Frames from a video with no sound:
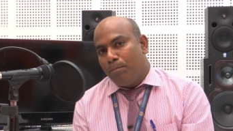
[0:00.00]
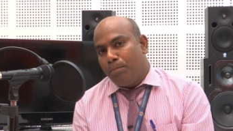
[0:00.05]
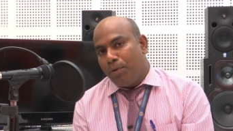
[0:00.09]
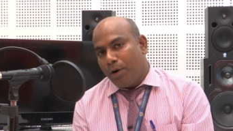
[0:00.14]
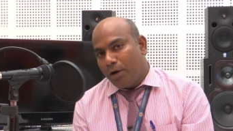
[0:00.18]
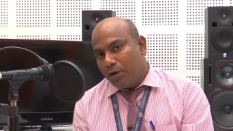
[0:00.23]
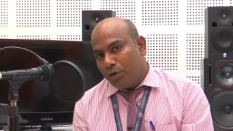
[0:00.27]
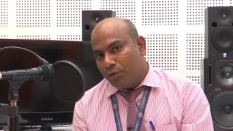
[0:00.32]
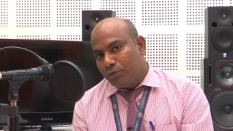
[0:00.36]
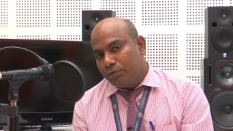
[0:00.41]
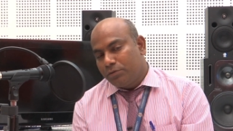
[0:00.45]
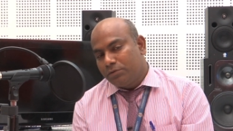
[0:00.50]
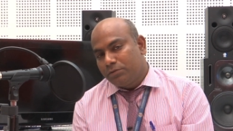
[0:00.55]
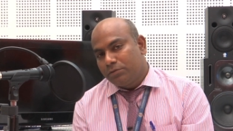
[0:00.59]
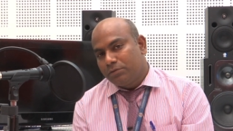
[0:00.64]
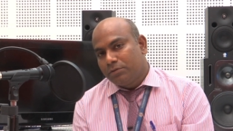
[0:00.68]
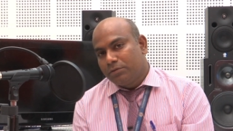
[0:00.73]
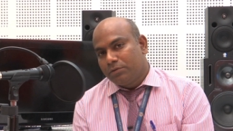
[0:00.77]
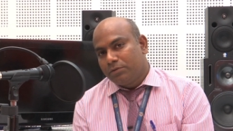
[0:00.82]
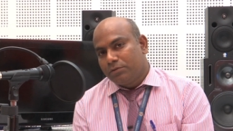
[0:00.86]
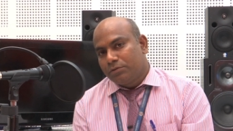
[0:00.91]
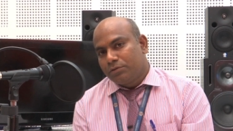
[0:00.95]
balloon,
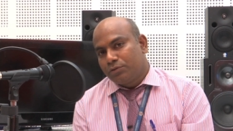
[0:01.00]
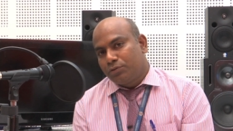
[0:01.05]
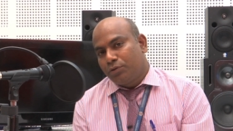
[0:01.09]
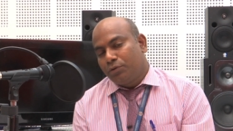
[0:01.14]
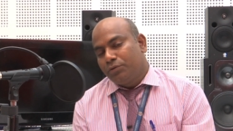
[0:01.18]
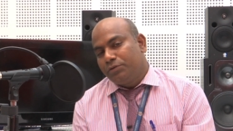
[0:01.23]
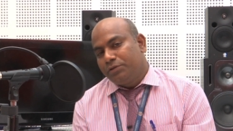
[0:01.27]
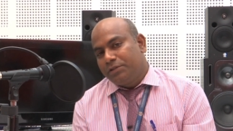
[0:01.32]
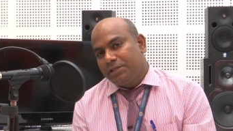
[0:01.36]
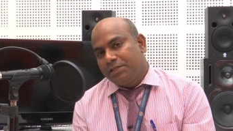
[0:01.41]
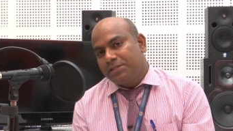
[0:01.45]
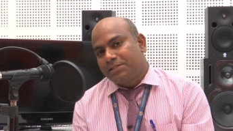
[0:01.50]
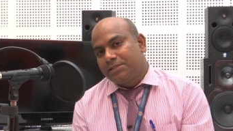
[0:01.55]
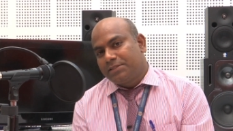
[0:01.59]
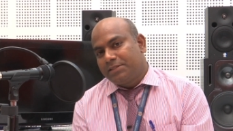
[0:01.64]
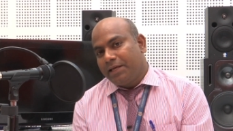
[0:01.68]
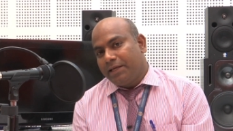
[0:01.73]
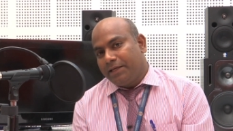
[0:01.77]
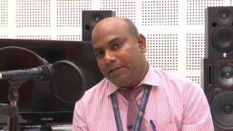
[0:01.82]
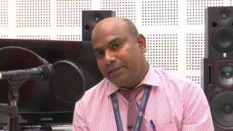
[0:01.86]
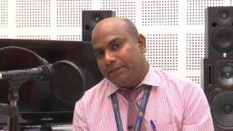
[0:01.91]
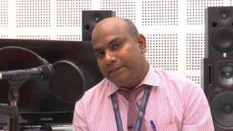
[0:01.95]
so this
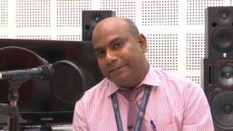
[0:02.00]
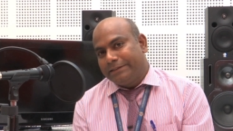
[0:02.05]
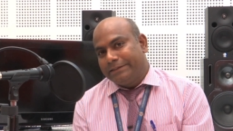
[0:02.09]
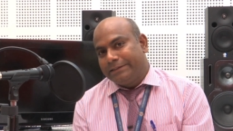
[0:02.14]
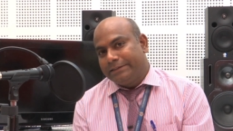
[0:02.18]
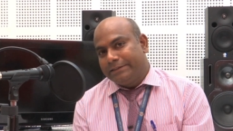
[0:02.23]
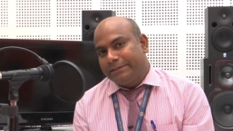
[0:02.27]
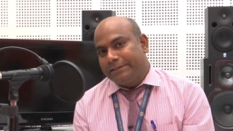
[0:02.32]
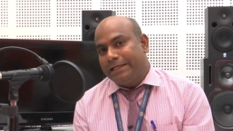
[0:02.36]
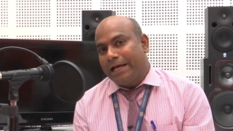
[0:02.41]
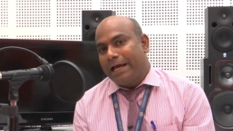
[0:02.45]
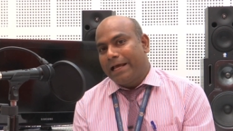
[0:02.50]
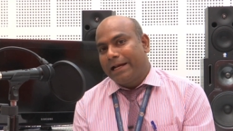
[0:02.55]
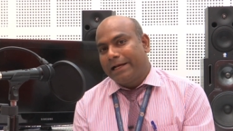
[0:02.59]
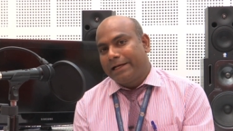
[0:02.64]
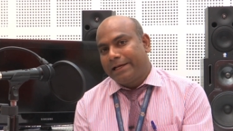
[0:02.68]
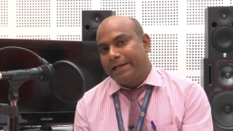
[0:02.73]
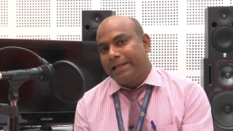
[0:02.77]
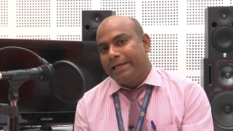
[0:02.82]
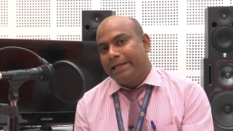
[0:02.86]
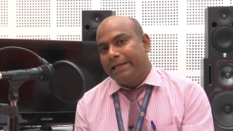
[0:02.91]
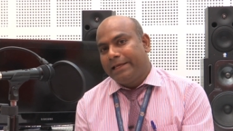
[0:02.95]
thing
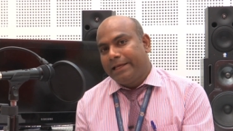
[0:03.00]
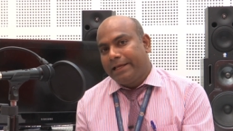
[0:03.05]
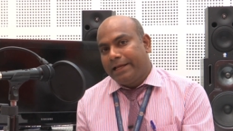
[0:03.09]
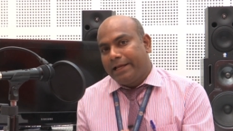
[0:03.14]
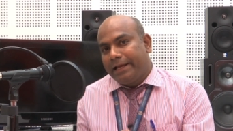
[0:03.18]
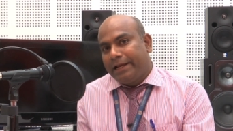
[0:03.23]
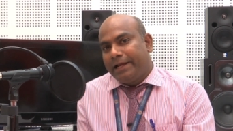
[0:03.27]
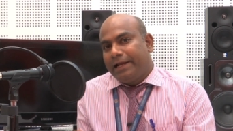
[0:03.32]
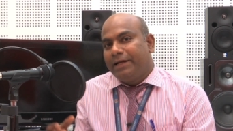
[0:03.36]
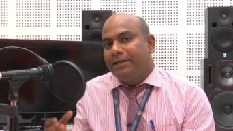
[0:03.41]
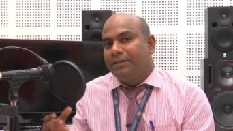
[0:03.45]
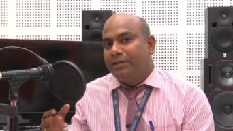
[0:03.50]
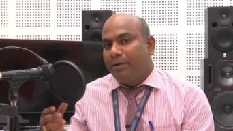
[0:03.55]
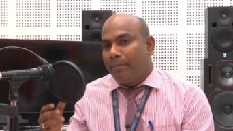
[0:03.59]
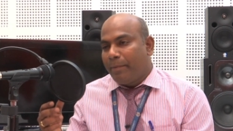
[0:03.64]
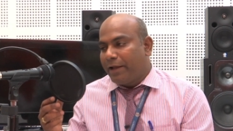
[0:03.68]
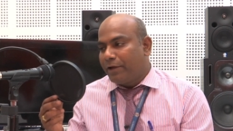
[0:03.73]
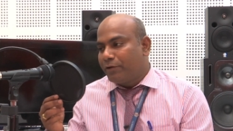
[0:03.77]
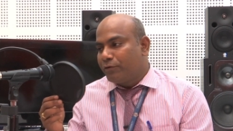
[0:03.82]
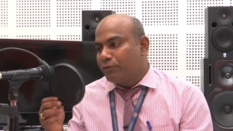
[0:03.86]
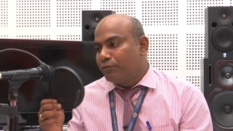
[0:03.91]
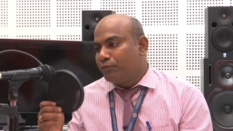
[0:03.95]
directly hit the
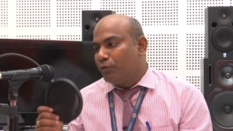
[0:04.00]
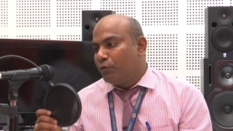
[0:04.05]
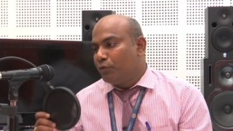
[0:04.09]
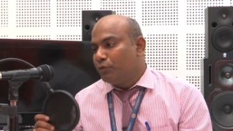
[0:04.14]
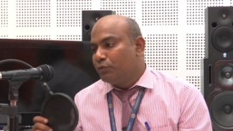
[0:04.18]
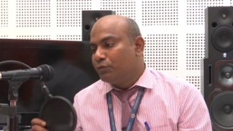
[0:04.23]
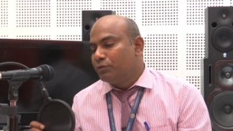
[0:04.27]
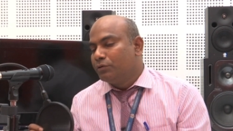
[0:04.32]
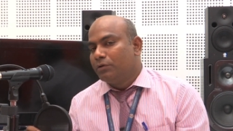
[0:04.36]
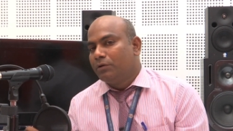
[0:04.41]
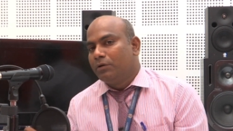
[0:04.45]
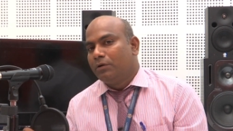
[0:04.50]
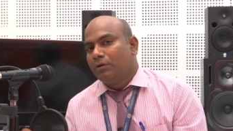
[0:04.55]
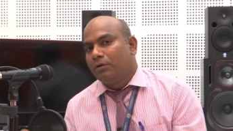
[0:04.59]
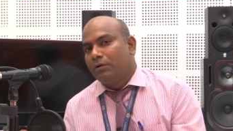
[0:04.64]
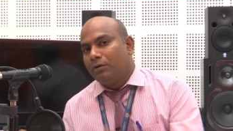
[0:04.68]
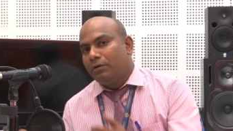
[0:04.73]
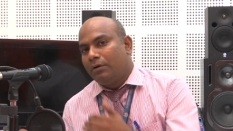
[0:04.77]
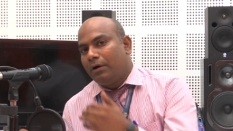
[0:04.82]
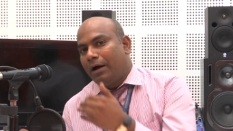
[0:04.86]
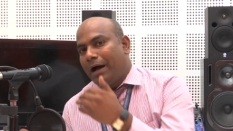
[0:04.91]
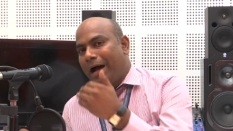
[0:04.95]
microphone
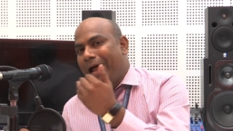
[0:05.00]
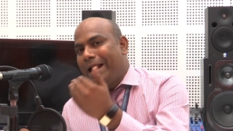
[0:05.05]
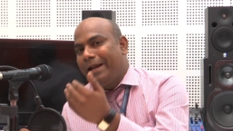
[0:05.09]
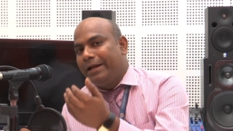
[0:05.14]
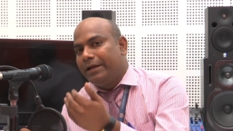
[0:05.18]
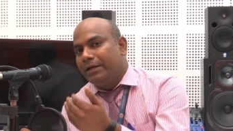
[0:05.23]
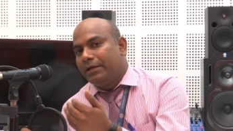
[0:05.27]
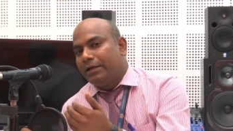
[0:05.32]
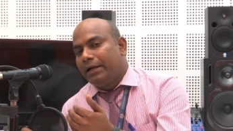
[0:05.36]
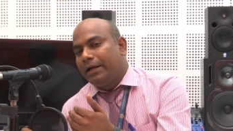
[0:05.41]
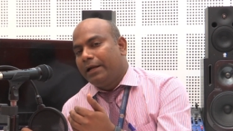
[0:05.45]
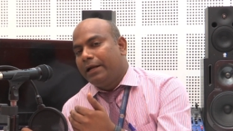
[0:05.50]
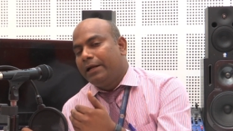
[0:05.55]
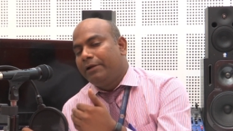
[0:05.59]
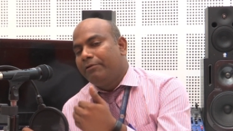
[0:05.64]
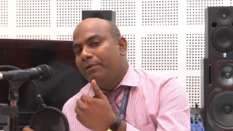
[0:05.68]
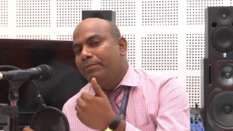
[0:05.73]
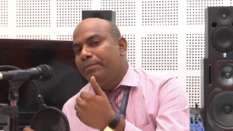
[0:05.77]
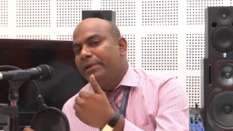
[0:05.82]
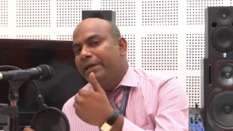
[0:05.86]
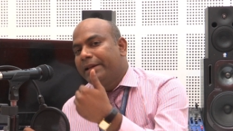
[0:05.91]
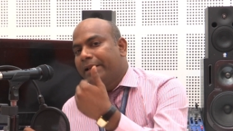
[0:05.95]
and it
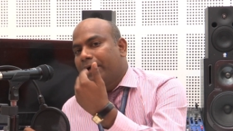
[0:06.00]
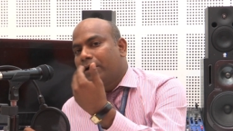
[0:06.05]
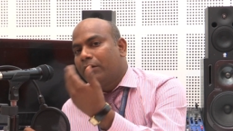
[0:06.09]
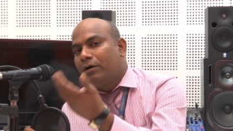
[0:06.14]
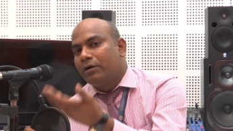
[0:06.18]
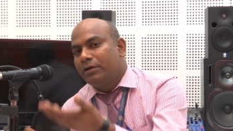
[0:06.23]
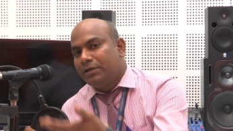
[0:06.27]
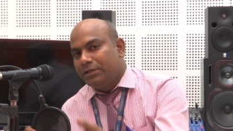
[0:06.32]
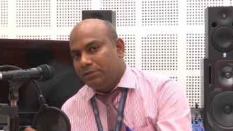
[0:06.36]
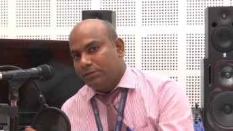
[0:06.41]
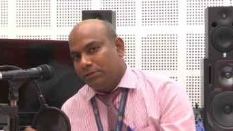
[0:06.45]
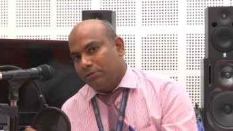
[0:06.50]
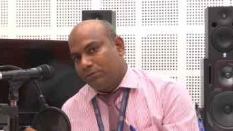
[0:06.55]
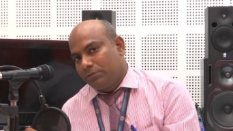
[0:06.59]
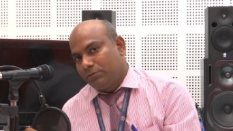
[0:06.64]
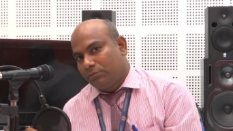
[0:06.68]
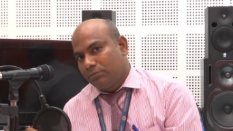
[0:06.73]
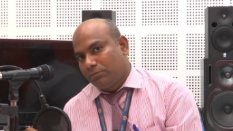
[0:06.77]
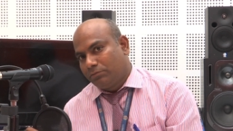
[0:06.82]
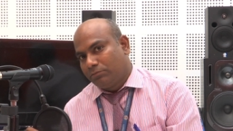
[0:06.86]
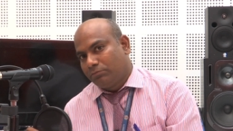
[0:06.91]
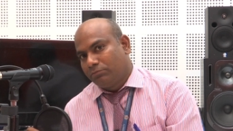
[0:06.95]
will be recorded.
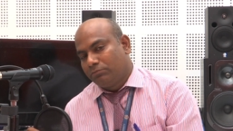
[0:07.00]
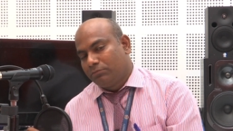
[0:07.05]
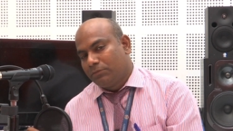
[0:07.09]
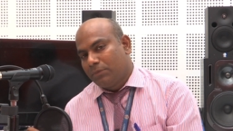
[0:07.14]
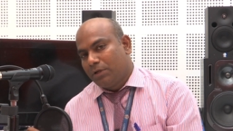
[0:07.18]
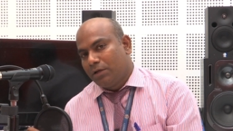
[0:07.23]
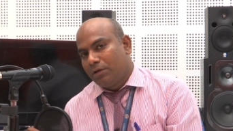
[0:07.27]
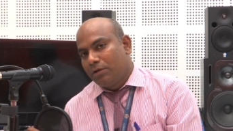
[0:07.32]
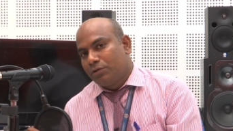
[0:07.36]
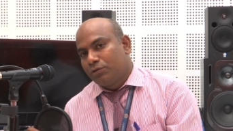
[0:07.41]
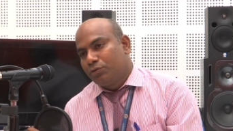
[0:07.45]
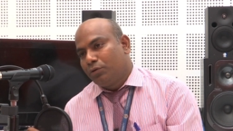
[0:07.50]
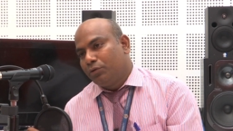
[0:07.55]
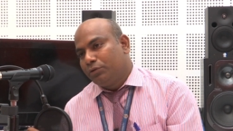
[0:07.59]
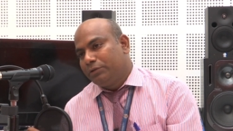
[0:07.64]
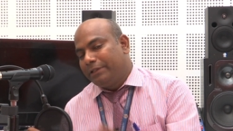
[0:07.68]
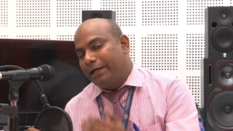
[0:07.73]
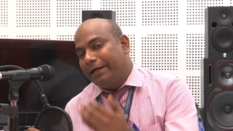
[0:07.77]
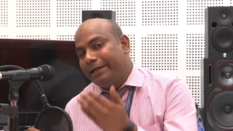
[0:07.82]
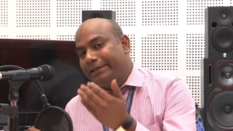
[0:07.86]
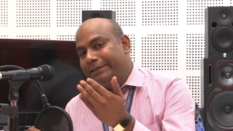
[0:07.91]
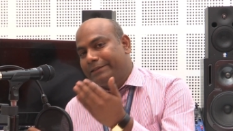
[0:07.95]
So,
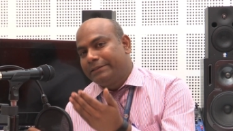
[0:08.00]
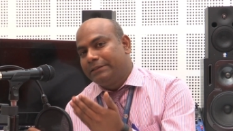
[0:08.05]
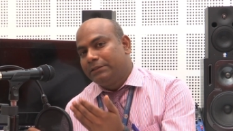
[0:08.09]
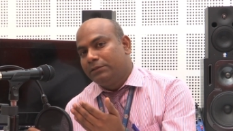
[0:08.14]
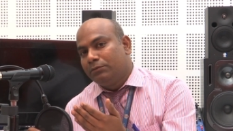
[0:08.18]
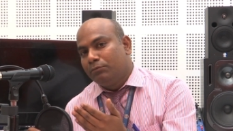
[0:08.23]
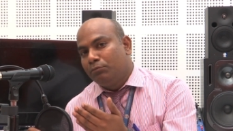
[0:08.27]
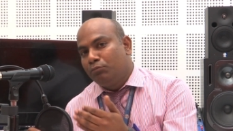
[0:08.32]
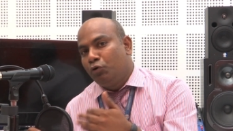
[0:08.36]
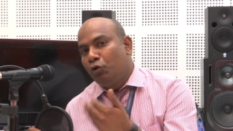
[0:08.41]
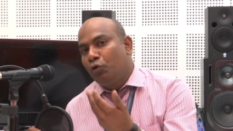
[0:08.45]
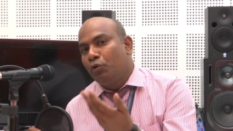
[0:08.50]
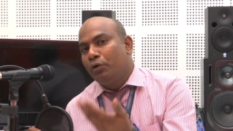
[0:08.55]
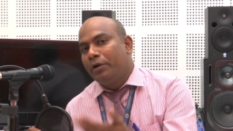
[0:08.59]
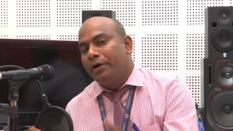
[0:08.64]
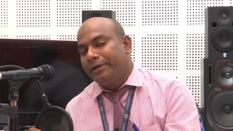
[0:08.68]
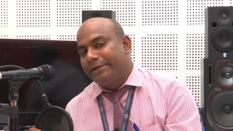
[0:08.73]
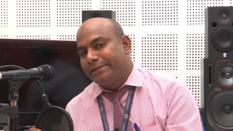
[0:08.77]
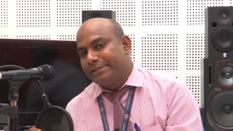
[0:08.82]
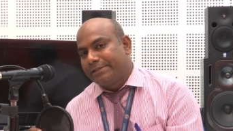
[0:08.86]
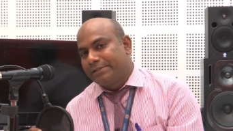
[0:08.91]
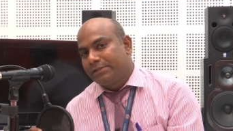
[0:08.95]
that blow
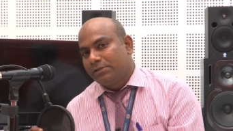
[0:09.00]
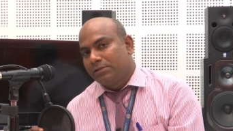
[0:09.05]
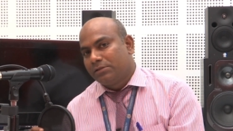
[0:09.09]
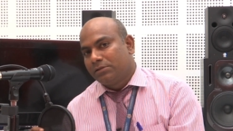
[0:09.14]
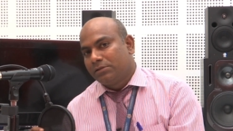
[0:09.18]
noise